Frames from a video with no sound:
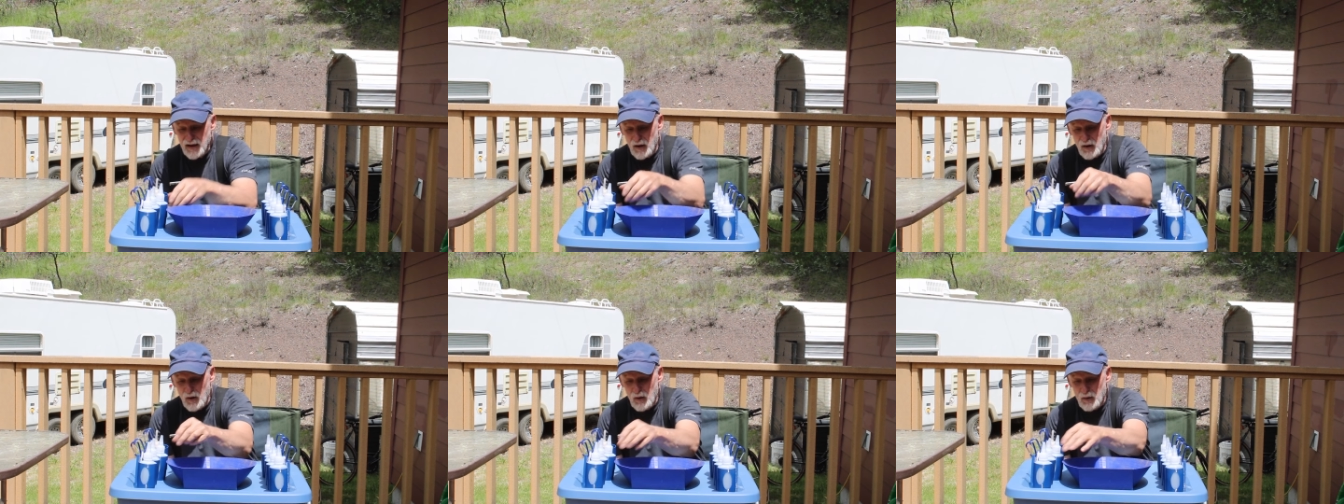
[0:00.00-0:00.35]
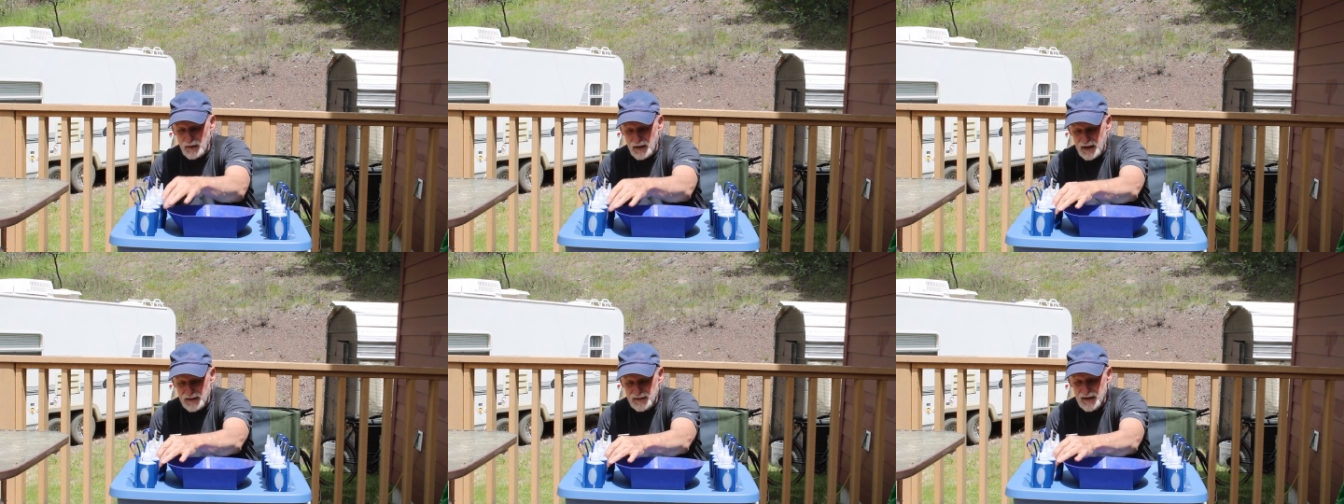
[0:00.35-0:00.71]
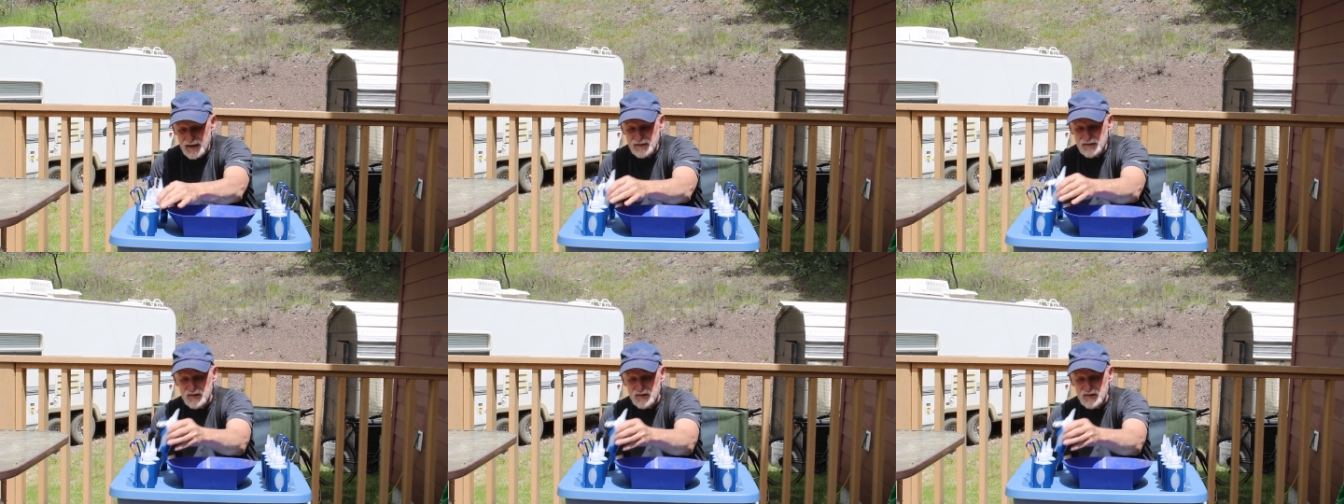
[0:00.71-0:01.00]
Oh, and I did